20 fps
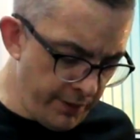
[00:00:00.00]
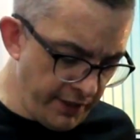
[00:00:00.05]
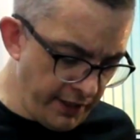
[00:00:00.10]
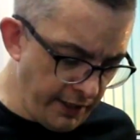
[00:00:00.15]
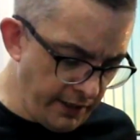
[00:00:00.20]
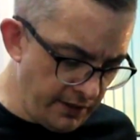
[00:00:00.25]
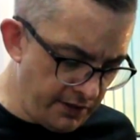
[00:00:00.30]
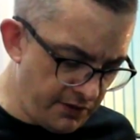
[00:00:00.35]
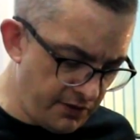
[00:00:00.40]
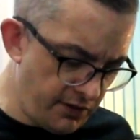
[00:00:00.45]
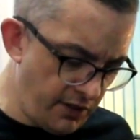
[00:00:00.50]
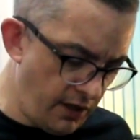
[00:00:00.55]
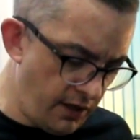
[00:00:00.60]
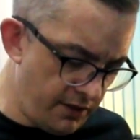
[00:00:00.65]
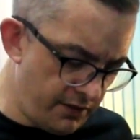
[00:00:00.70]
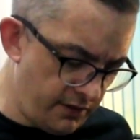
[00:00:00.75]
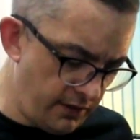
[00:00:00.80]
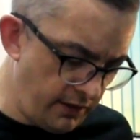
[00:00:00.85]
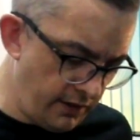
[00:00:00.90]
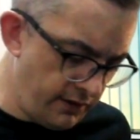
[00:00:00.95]
and then the
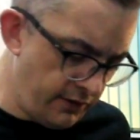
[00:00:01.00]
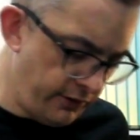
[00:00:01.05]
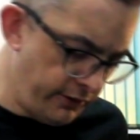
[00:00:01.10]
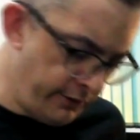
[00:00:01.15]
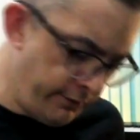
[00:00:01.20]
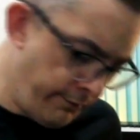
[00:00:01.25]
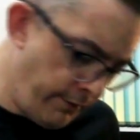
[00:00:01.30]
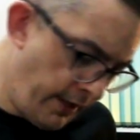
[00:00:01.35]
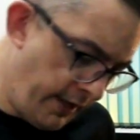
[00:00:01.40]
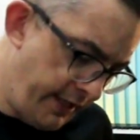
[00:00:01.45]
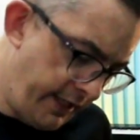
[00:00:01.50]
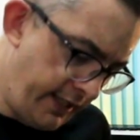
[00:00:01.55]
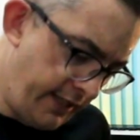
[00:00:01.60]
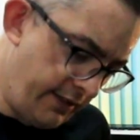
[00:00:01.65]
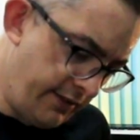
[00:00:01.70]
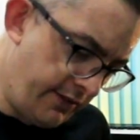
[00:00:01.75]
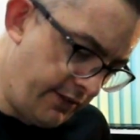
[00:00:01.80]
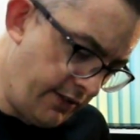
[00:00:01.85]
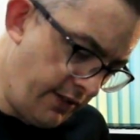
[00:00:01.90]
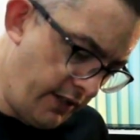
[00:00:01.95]
starter is on the right
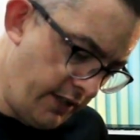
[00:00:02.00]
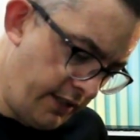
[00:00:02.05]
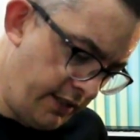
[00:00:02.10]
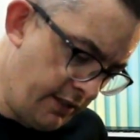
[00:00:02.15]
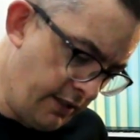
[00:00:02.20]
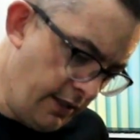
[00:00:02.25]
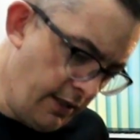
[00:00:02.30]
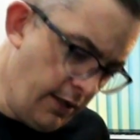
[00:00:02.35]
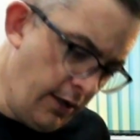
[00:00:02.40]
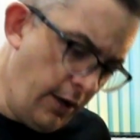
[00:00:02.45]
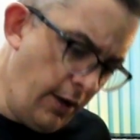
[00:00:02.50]
hand side.